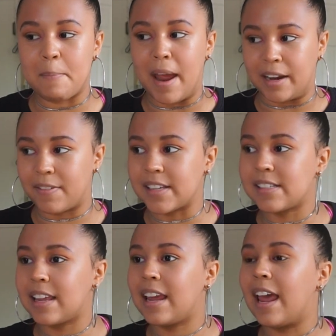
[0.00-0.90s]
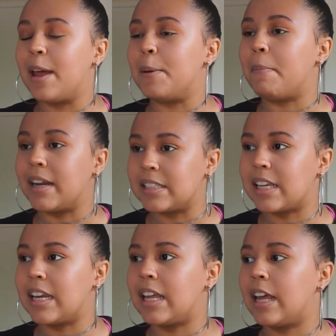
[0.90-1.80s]
manifesting and
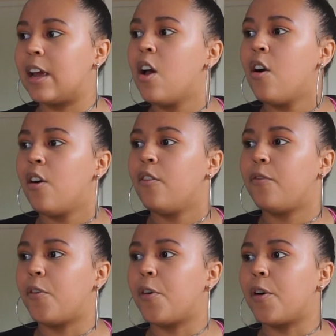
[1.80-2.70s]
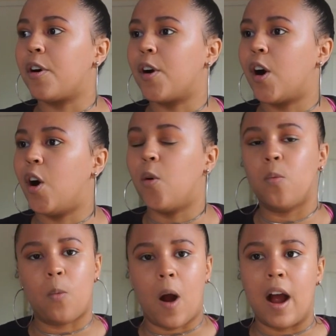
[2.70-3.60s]
meditating for
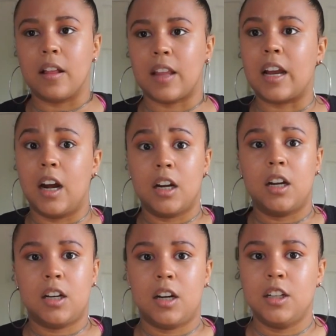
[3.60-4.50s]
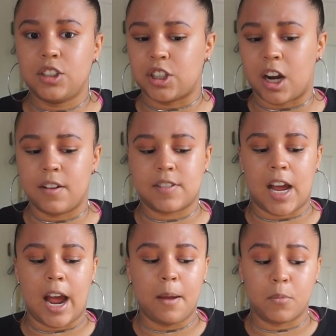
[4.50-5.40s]
a good chunk of
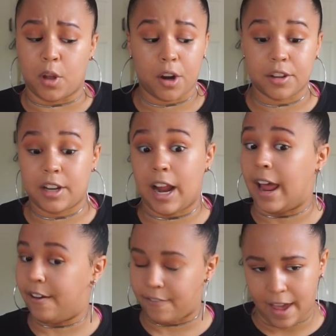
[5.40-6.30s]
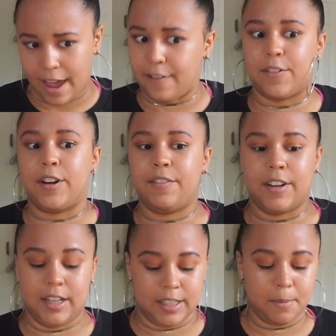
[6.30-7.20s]
time, longer than I have ever
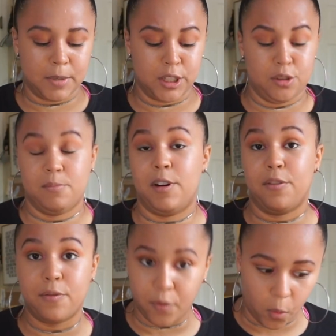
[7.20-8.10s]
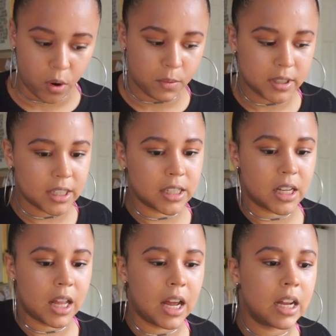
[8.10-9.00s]
even attempted to before, which says a
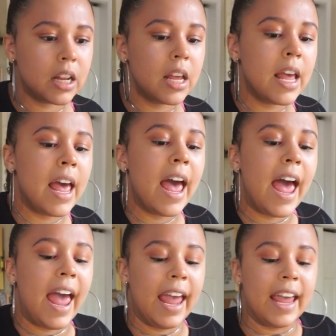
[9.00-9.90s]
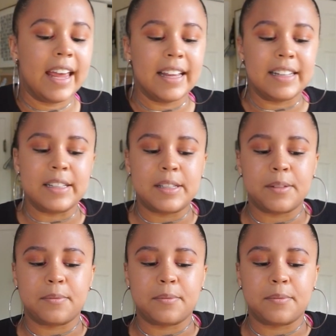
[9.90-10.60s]
lot. And